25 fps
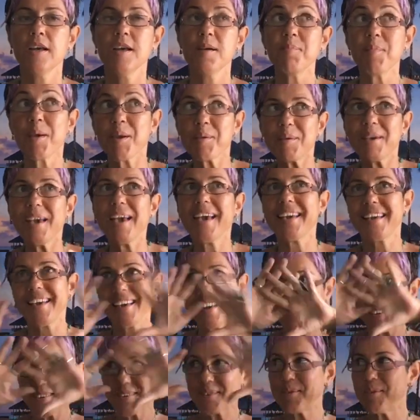Maybe I
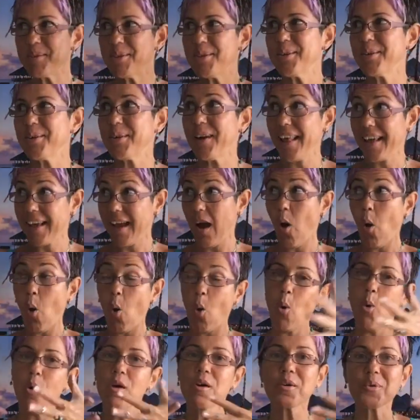cannot do, like a
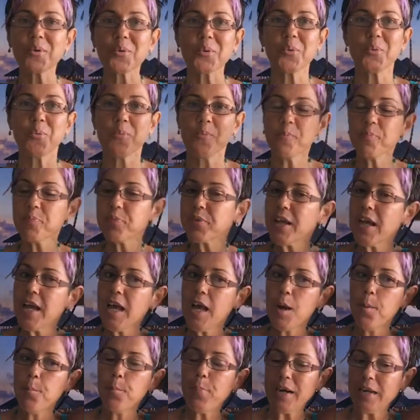whole room,
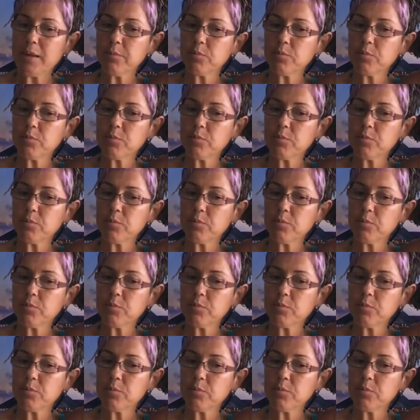but